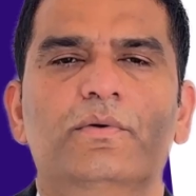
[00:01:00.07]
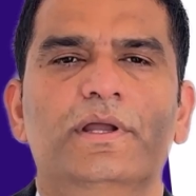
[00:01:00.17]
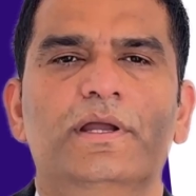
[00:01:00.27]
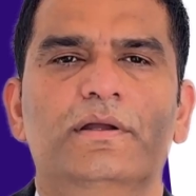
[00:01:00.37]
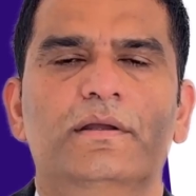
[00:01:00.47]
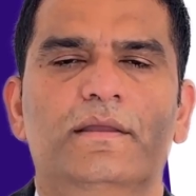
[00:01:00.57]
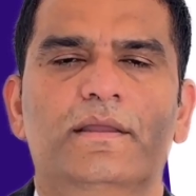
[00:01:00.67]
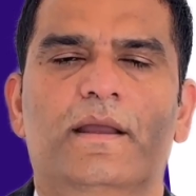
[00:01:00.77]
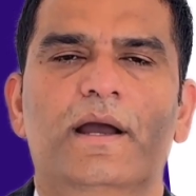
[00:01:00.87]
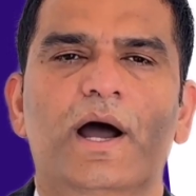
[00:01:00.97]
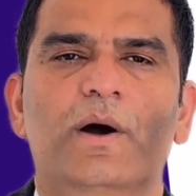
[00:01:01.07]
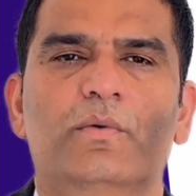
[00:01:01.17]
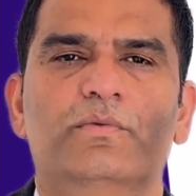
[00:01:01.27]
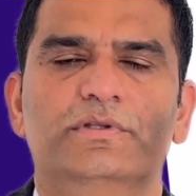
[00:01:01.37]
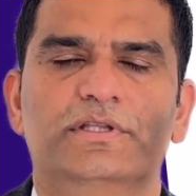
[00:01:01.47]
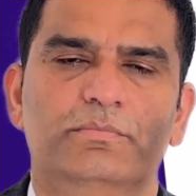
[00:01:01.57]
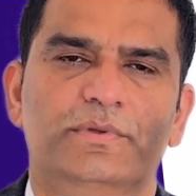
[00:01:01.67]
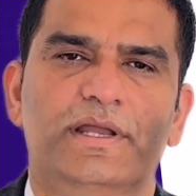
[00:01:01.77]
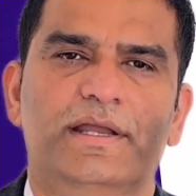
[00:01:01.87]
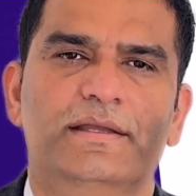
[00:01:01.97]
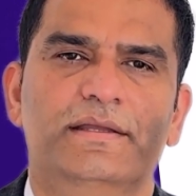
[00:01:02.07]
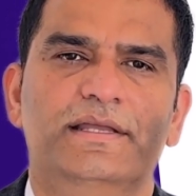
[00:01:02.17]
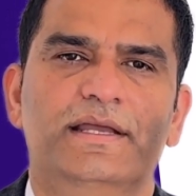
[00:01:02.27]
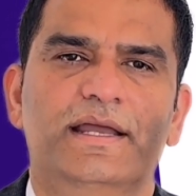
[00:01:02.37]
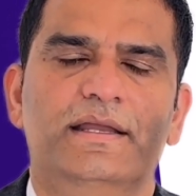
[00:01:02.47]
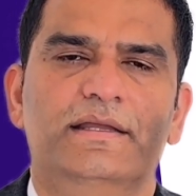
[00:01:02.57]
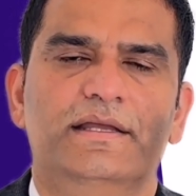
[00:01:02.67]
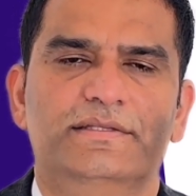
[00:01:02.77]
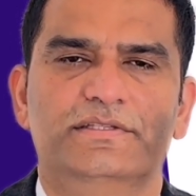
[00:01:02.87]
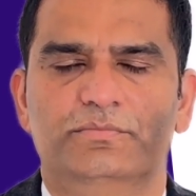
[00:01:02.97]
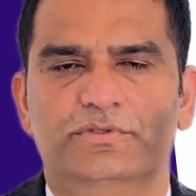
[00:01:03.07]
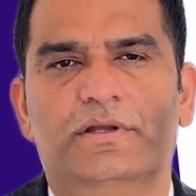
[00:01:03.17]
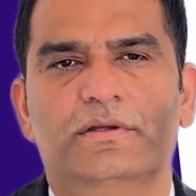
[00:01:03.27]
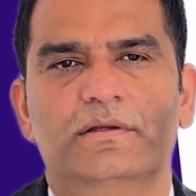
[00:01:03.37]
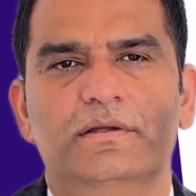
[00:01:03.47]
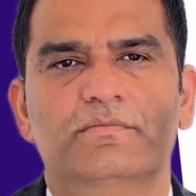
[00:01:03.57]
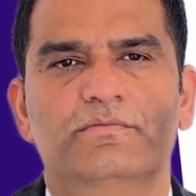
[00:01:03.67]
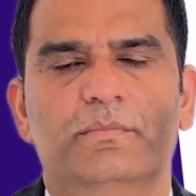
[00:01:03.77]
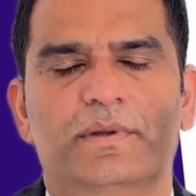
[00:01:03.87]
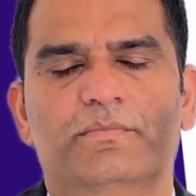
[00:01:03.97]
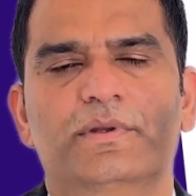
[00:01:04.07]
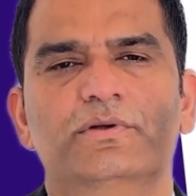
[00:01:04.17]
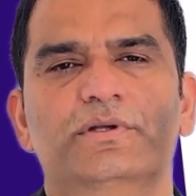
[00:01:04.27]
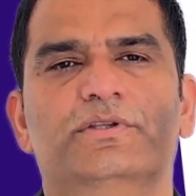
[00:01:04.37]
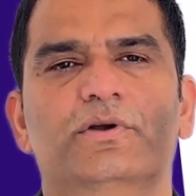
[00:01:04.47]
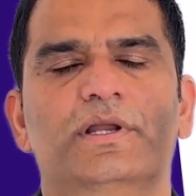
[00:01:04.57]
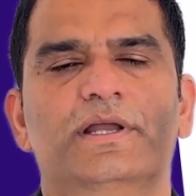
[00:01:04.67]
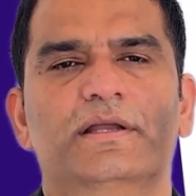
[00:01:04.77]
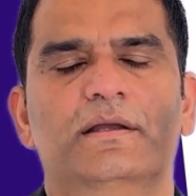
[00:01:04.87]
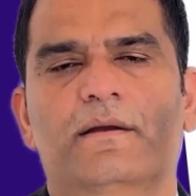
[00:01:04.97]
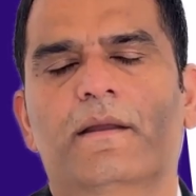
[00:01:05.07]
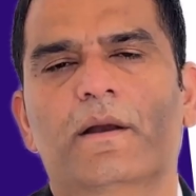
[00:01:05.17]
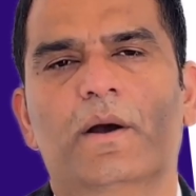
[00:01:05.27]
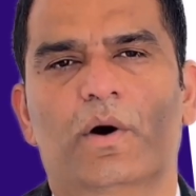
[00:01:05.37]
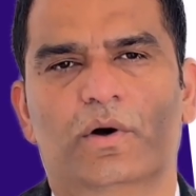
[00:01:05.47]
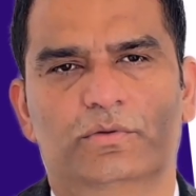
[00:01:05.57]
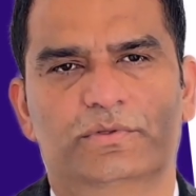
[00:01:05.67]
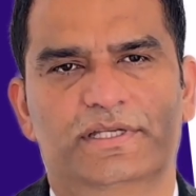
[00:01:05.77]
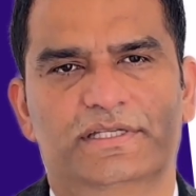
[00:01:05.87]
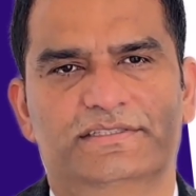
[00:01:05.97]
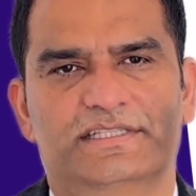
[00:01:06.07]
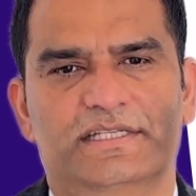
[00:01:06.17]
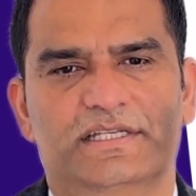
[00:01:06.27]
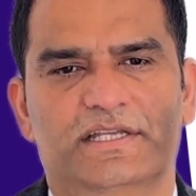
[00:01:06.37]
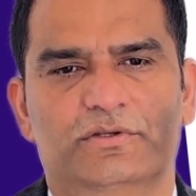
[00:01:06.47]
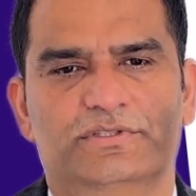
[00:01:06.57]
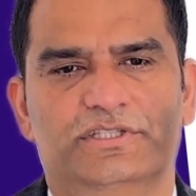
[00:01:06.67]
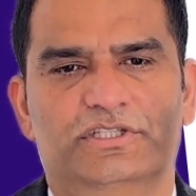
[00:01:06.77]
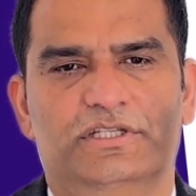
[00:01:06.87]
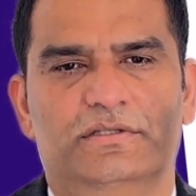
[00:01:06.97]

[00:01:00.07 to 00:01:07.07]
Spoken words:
learn how to separate direct consumption from inventory stocking, all within a single requisition.